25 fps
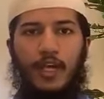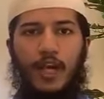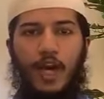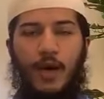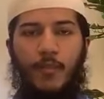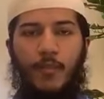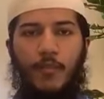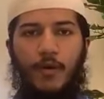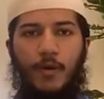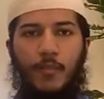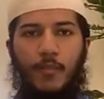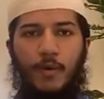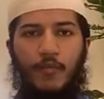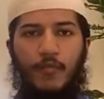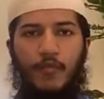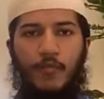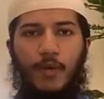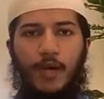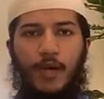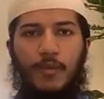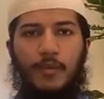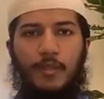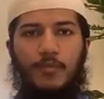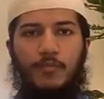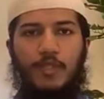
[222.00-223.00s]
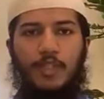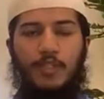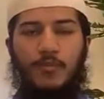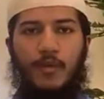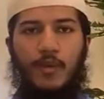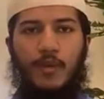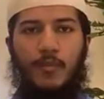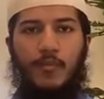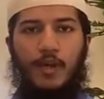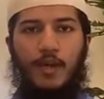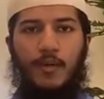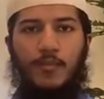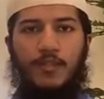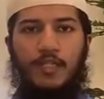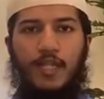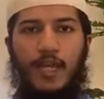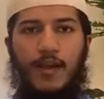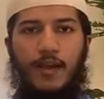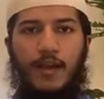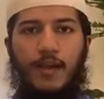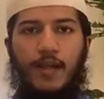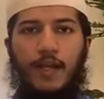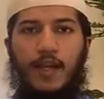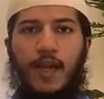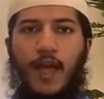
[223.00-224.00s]
Our beloved Prophet Muhammad, peace be upon him,
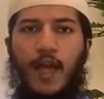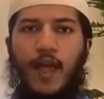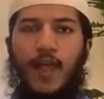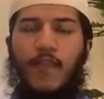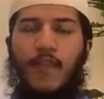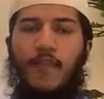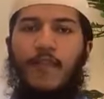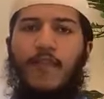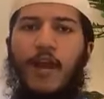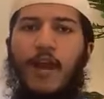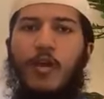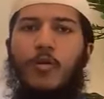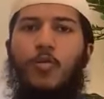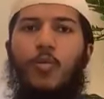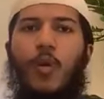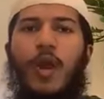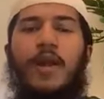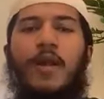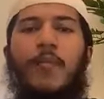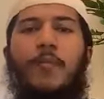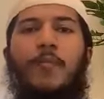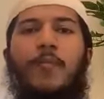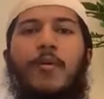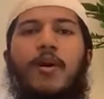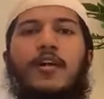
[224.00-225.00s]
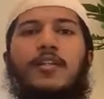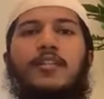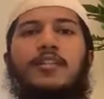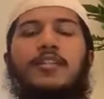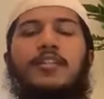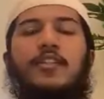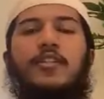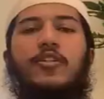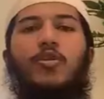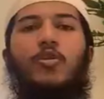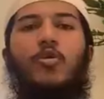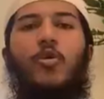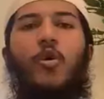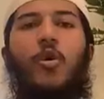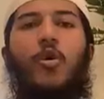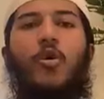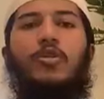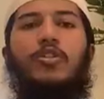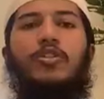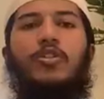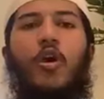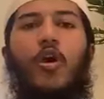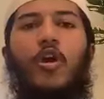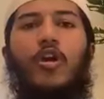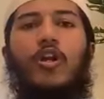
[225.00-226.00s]
said that when a person
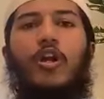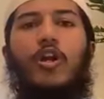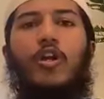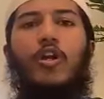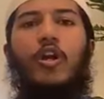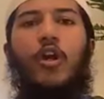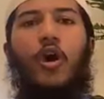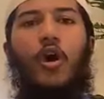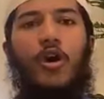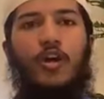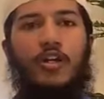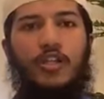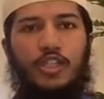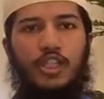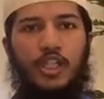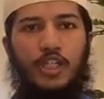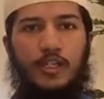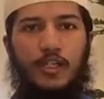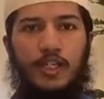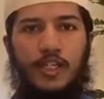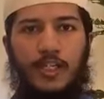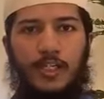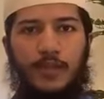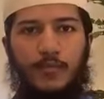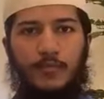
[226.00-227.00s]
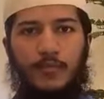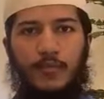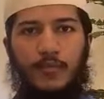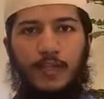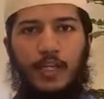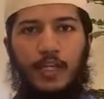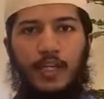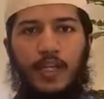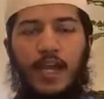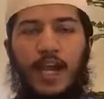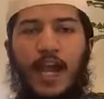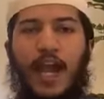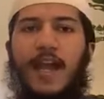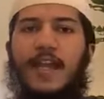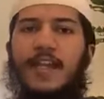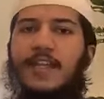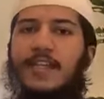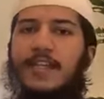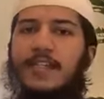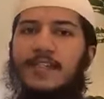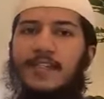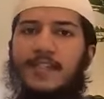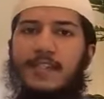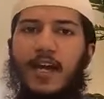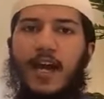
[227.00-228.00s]
goes on a long journey and
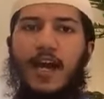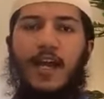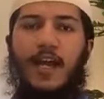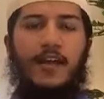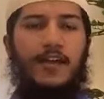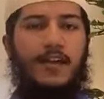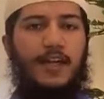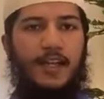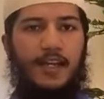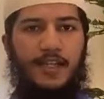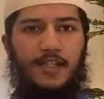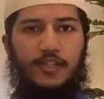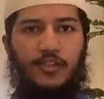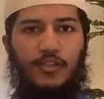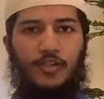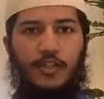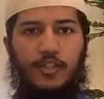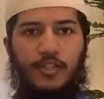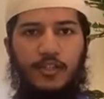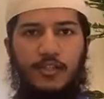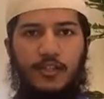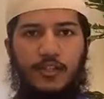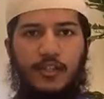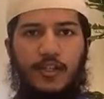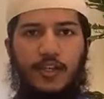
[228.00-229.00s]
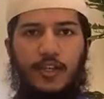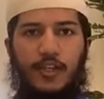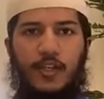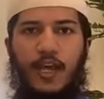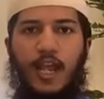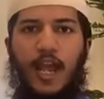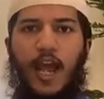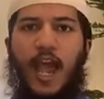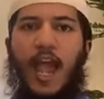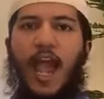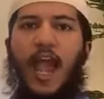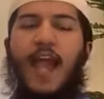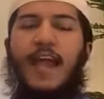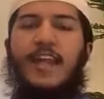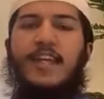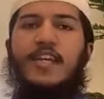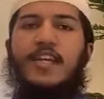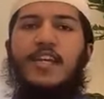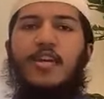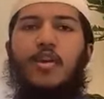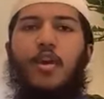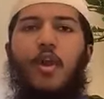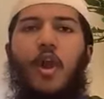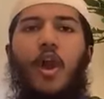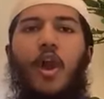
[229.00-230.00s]
he is tired and exhausted and
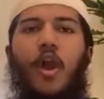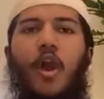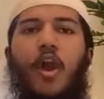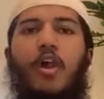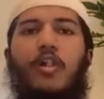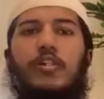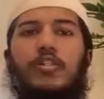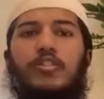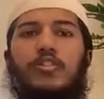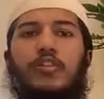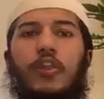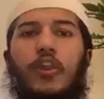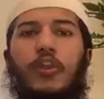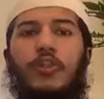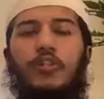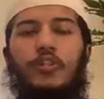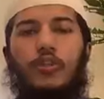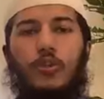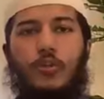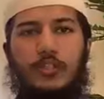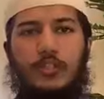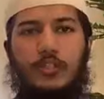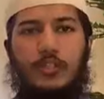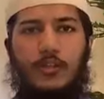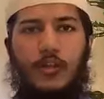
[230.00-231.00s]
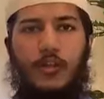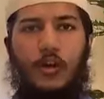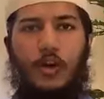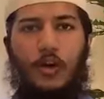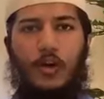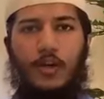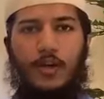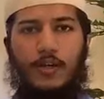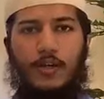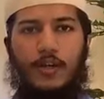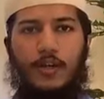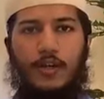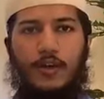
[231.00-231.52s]
he calls onto his Lord,